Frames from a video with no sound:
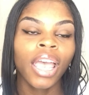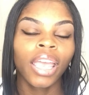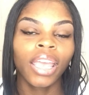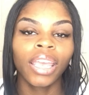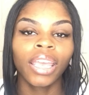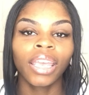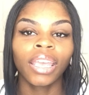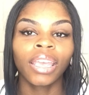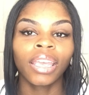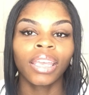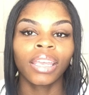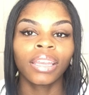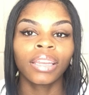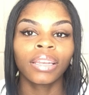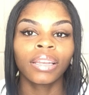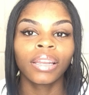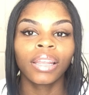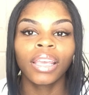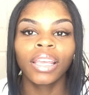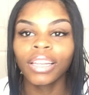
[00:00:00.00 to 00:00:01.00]

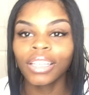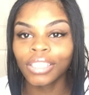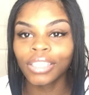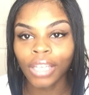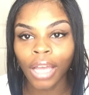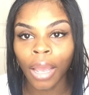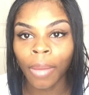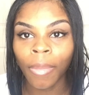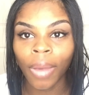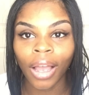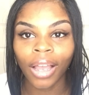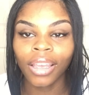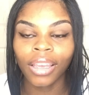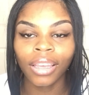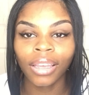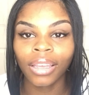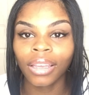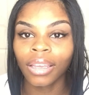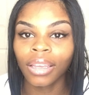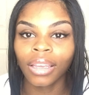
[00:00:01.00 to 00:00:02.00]
and anytime I
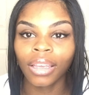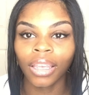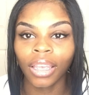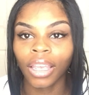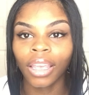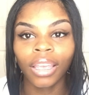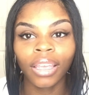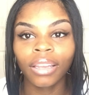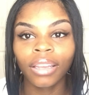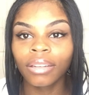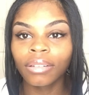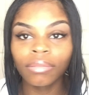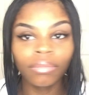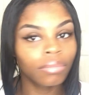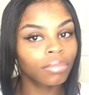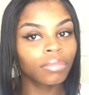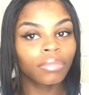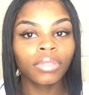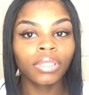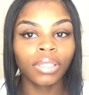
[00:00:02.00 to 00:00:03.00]
could get
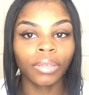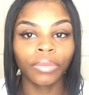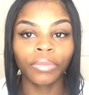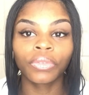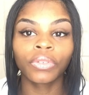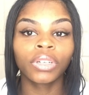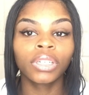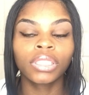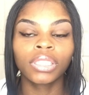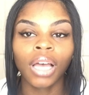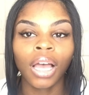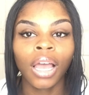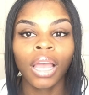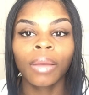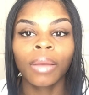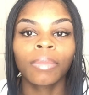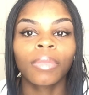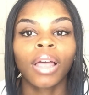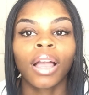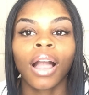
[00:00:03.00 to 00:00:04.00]
some free
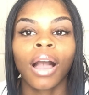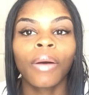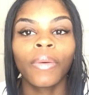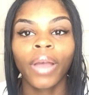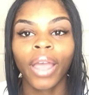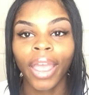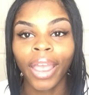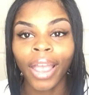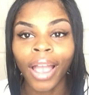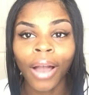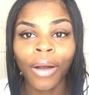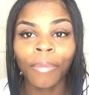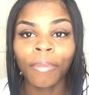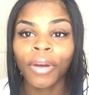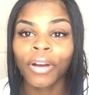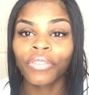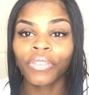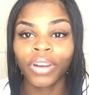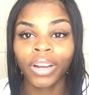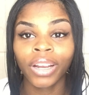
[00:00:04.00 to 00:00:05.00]
time, like I would hang out with
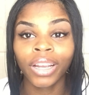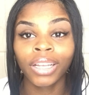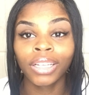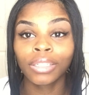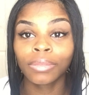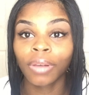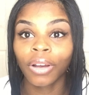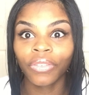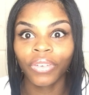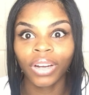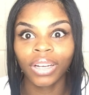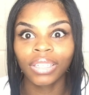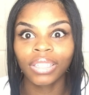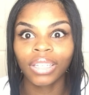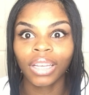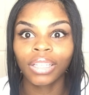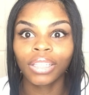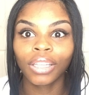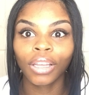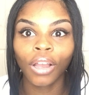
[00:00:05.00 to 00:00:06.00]
my friends
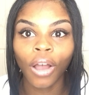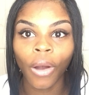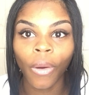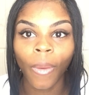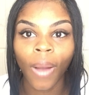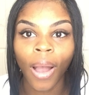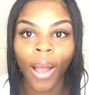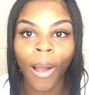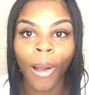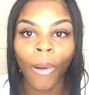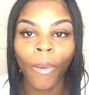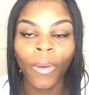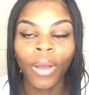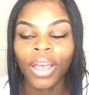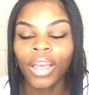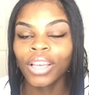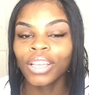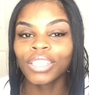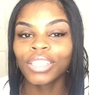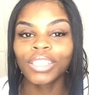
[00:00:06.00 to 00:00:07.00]
like to go out.
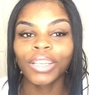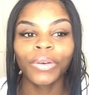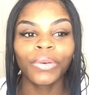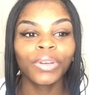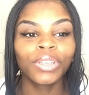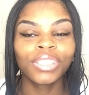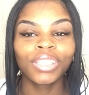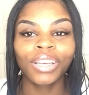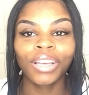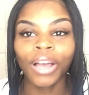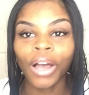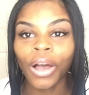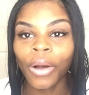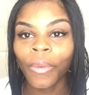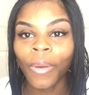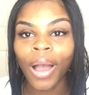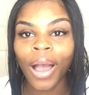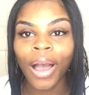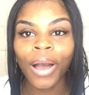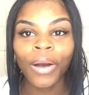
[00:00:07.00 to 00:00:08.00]
So we used to
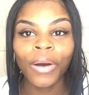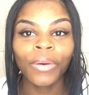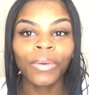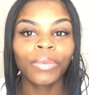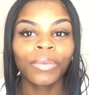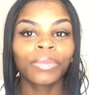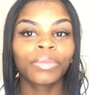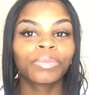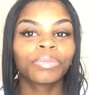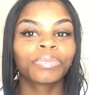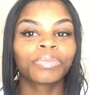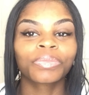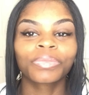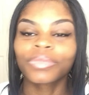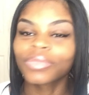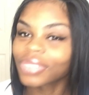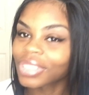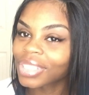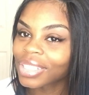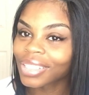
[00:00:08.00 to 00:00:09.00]
go out,
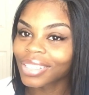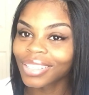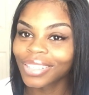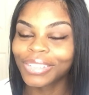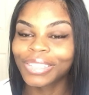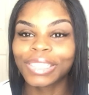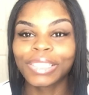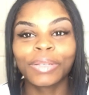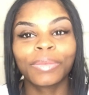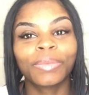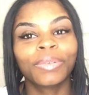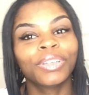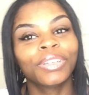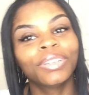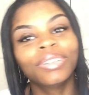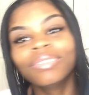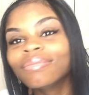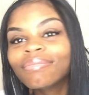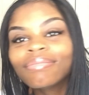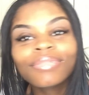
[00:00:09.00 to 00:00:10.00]
used to
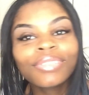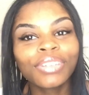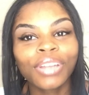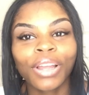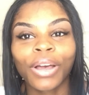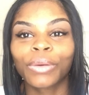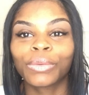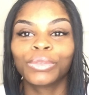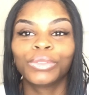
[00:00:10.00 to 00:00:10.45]
be, you know,